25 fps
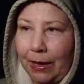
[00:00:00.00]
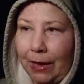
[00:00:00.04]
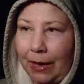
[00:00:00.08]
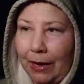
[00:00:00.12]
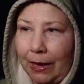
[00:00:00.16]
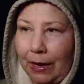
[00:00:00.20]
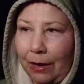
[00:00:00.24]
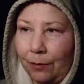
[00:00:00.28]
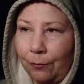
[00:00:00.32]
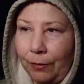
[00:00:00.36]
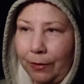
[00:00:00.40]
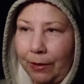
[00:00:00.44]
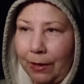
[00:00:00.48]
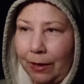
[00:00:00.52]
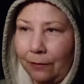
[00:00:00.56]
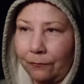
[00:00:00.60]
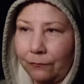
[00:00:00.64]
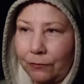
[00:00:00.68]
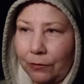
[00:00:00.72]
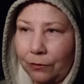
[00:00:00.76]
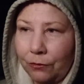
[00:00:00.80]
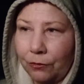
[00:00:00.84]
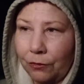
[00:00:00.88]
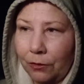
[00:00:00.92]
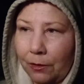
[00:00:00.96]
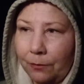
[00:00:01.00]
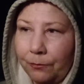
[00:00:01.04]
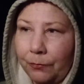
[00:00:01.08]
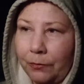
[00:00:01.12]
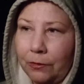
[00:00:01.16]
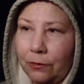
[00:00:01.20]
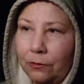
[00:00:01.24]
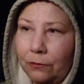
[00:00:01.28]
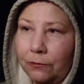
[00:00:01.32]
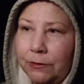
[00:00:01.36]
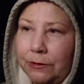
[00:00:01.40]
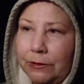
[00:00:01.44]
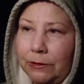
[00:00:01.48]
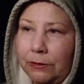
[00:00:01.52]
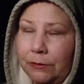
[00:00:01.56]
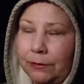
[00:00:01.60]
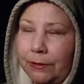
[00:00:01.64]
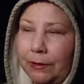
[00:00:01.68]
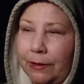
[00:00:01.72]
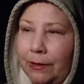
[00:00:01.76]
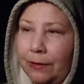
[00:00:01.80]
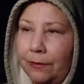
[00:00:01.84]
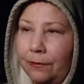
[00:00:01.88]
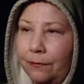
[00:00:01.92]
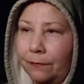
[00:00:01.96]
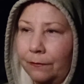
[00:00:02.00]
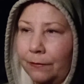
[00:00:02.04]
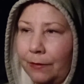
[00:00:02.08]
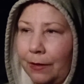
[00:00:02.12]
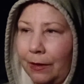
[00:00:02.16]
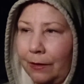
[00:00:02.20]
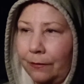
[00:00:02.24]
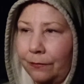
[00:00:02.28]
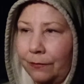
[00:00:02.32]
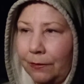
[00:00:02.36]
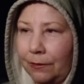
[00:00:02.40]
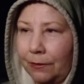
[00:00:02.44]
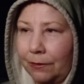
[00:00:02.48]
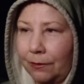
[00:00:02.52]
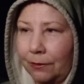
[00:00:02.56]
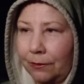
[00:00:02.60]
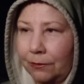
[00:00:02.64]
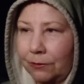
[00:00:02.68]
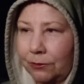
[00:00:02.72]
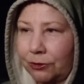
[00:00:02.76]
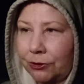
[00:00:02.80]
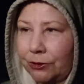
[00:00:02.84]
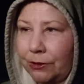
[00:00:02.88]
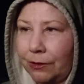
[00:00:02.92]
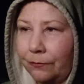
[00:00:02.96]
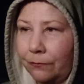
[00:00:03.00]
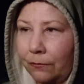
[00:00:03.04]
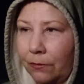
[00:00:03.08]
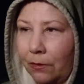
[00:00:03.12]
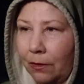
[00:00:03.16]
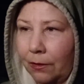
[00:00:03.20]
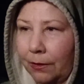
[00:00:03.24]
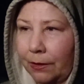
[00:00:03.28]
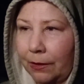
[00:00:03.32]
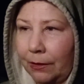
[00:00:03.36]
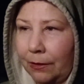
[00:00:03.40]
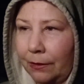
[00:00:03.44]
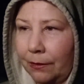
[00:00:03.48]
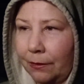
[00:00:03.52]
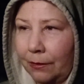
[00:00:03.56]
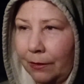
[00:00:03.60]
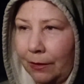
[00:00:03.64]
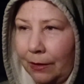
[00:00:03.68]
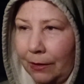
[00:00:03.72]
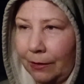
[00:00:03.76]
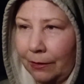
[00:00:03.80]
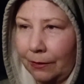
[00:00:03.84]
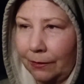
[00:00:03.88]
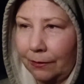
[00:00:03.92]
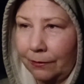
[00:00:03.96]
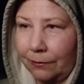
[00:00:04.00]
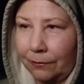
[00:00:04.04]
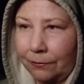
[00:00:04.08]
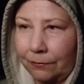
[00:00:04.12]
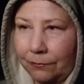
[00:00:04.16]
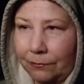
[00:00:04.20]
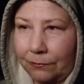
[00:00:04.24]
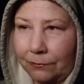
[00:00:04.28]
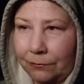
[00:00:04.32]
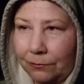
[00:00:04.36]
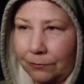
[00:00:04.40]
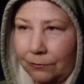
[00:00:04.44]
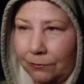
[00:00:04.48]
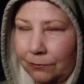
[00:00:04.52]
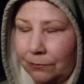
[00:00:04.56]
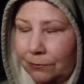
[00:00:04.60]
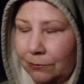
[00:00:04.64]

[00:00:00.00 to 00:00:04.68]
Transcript: And I would have to hook up the utilities and then sheetrock it and